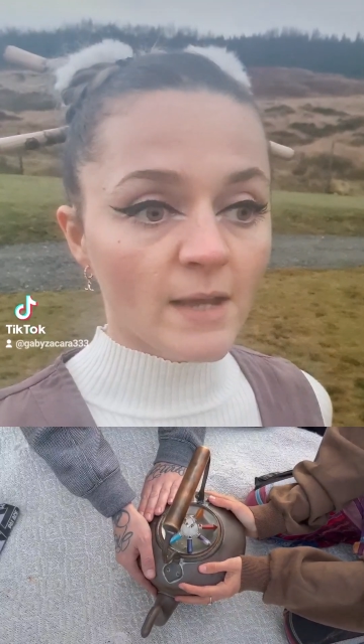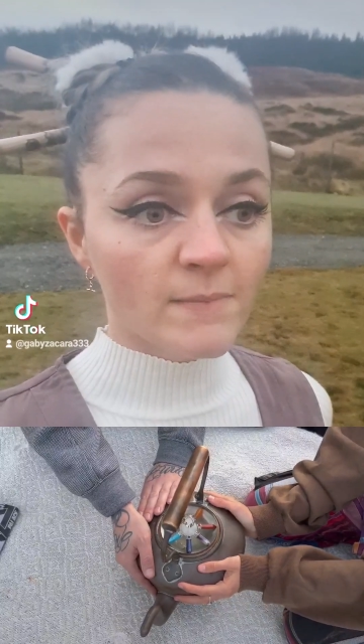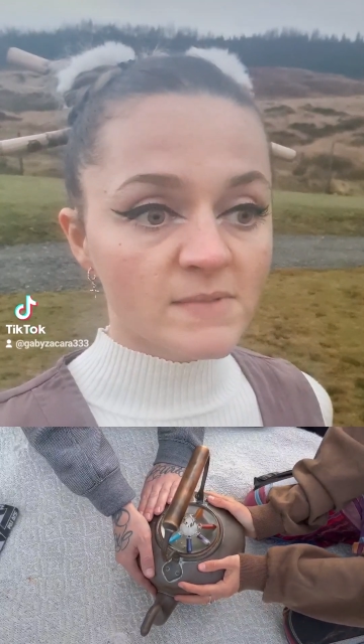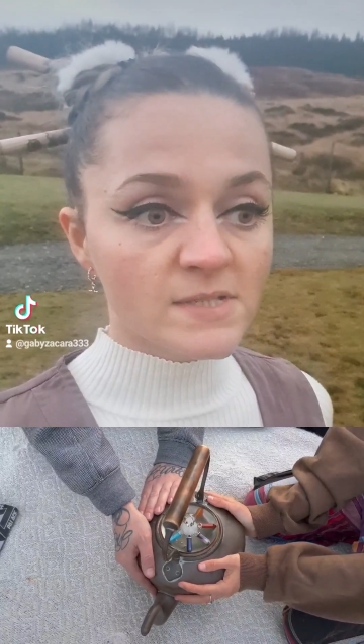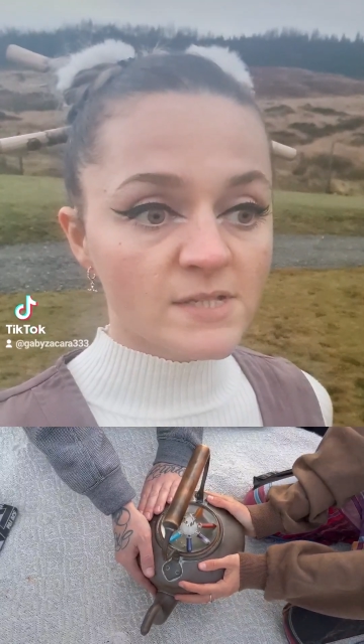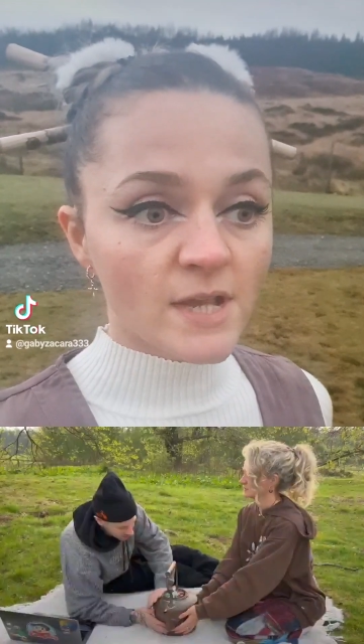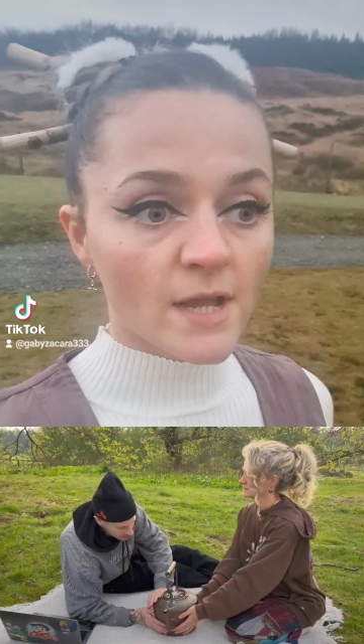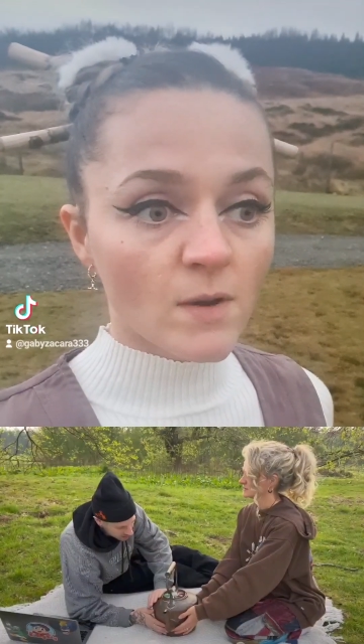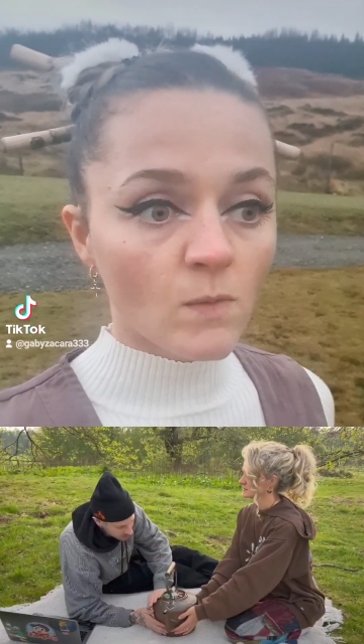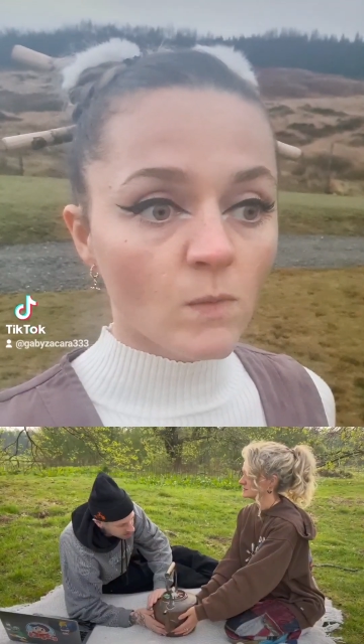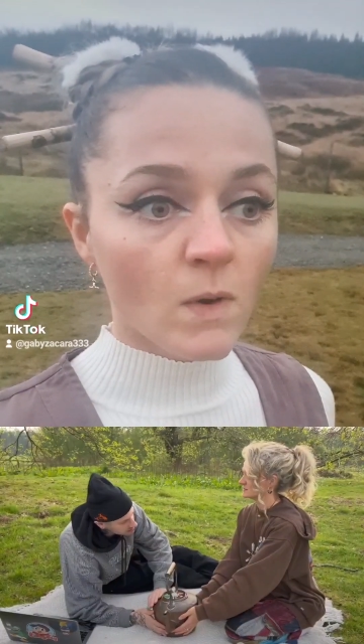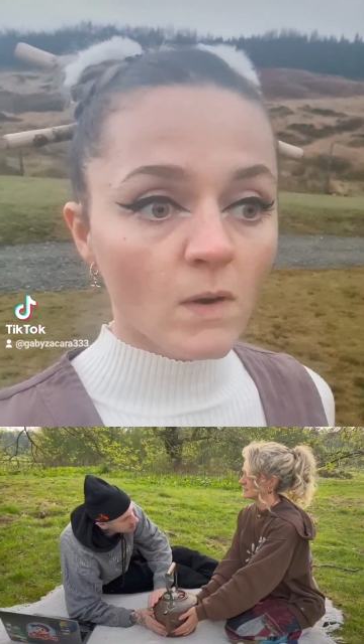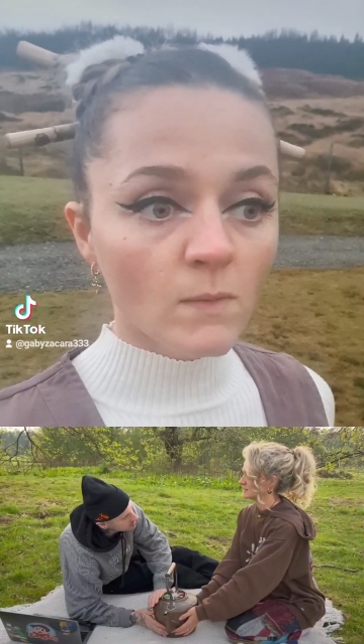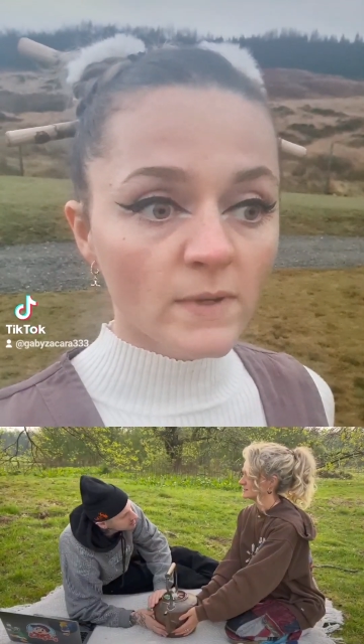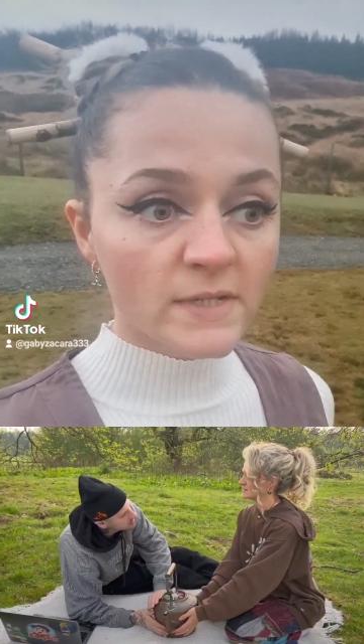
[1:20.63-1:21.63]
So
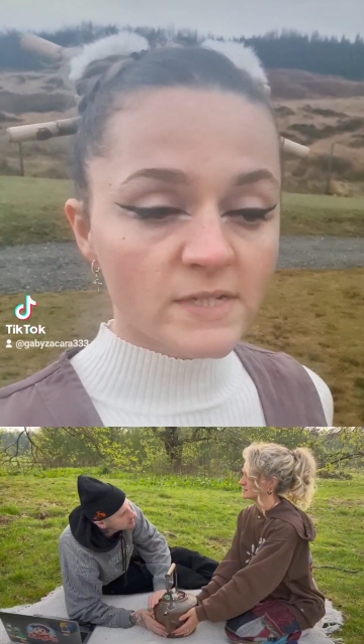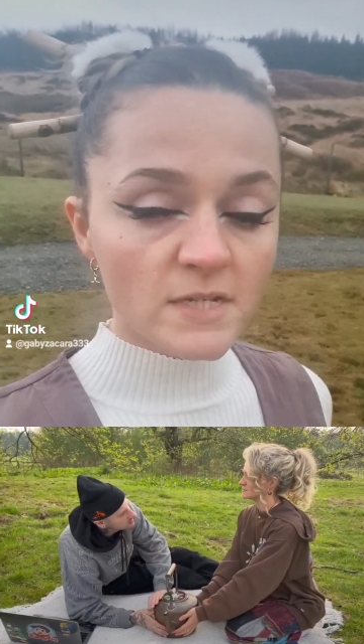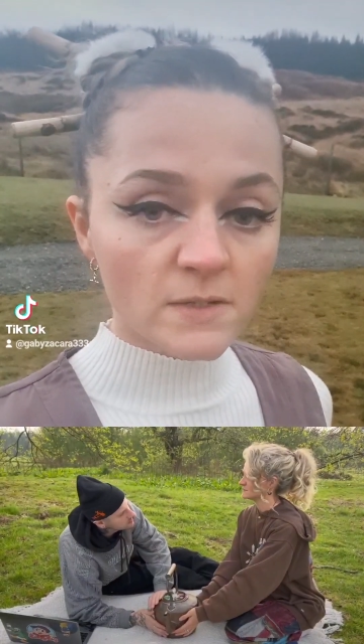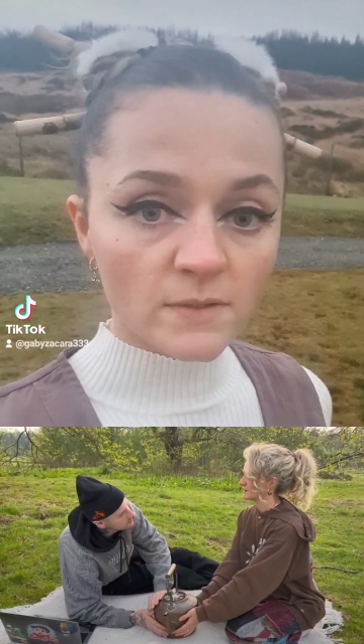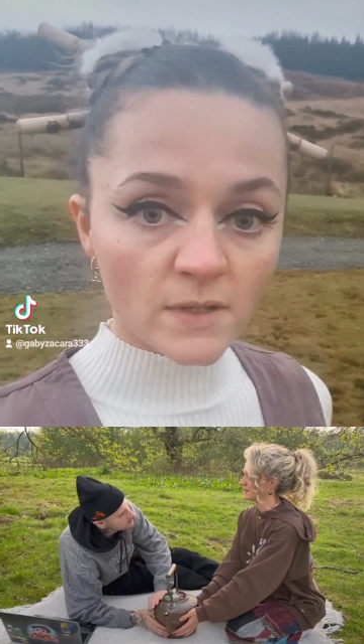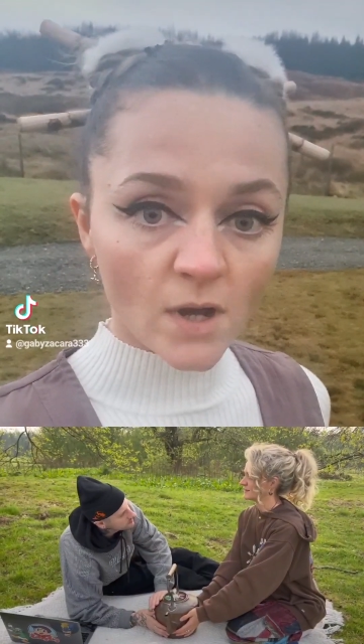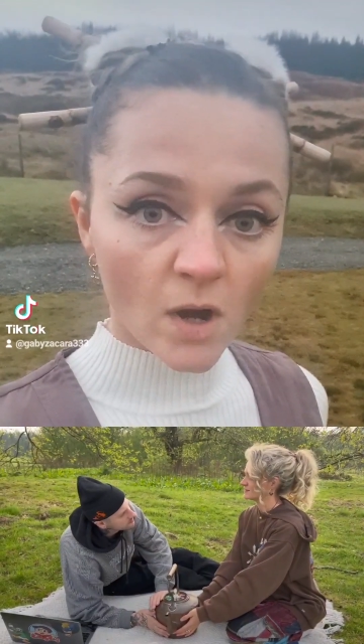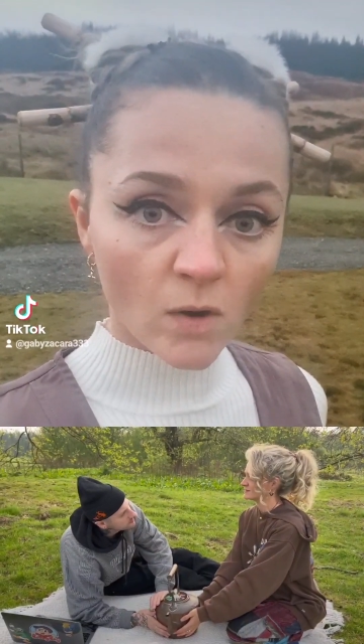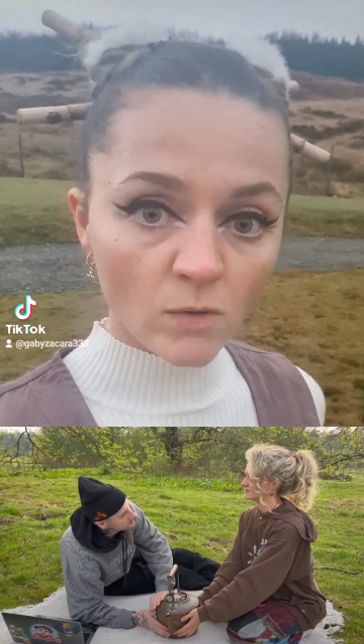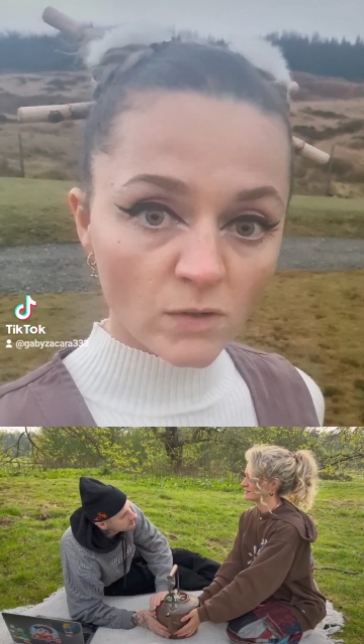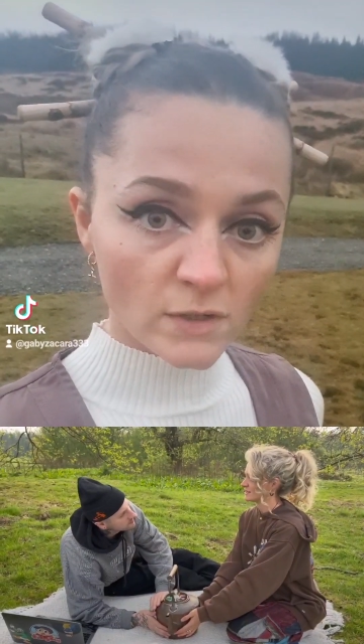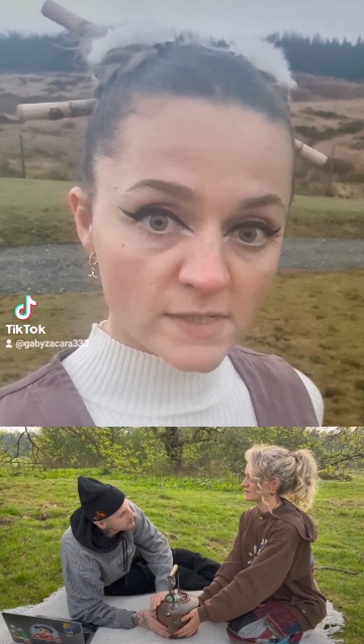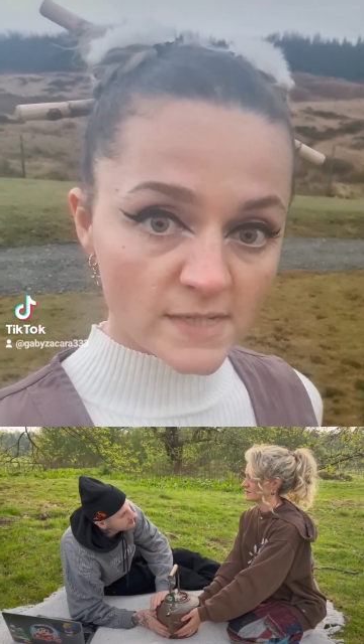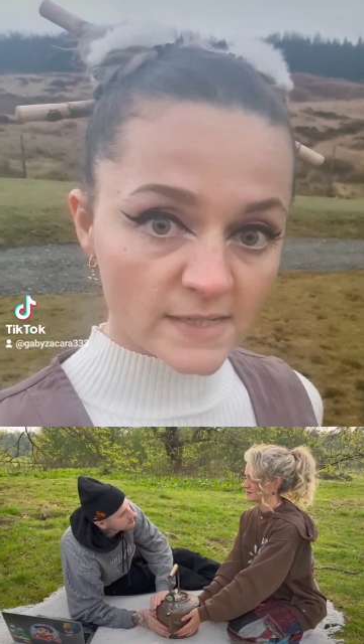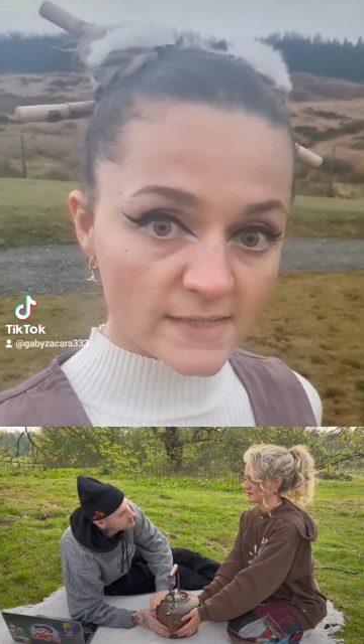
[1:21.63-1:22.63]
what we do, you hold
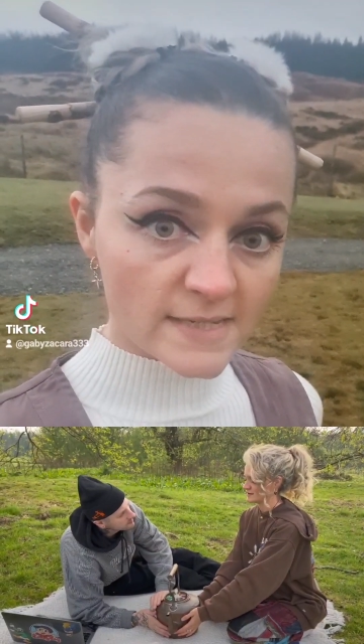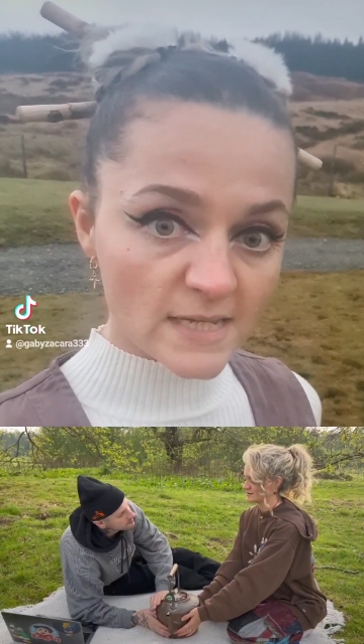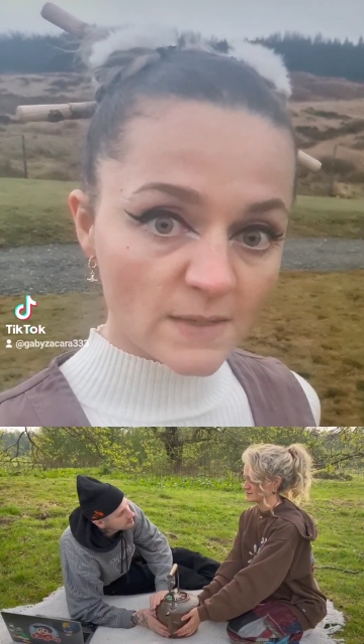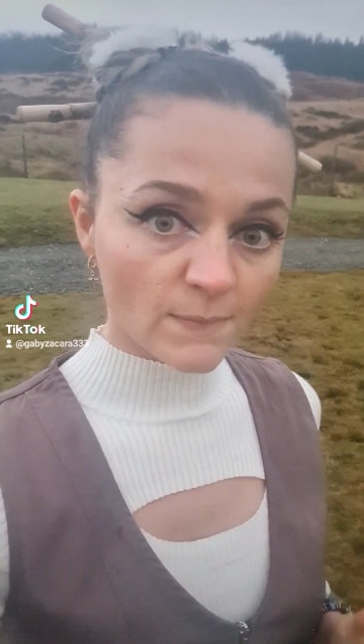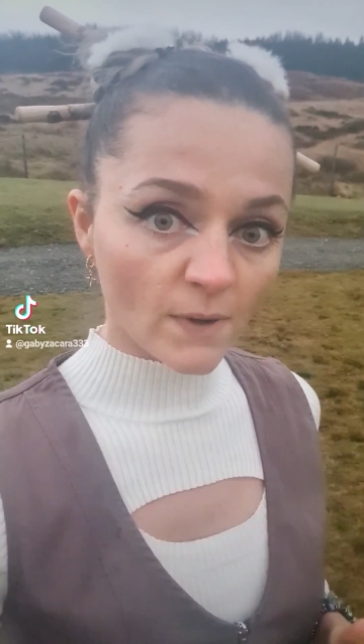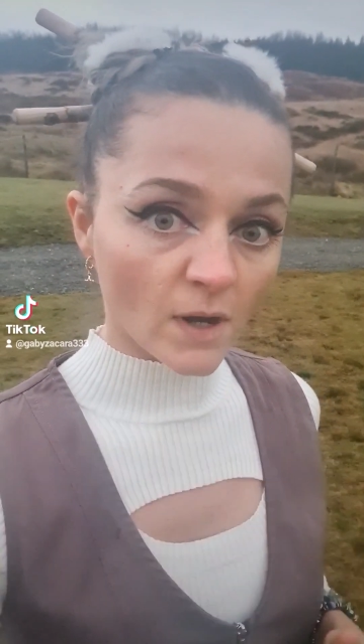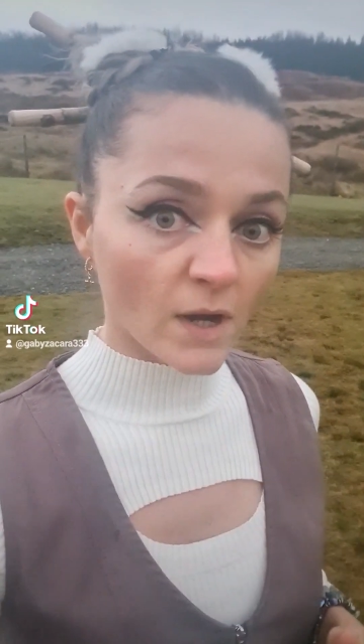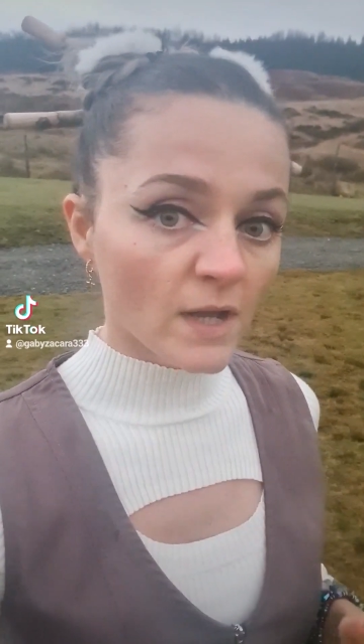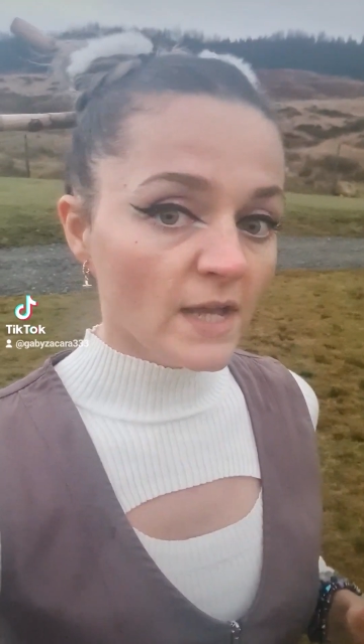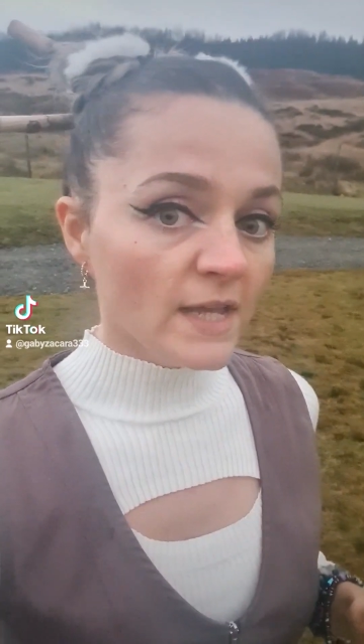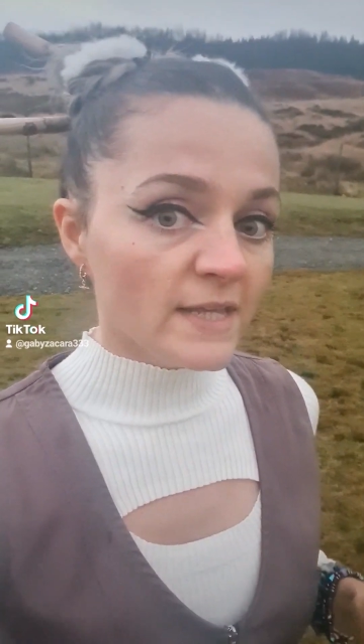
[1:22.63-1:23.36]
on to the teapot,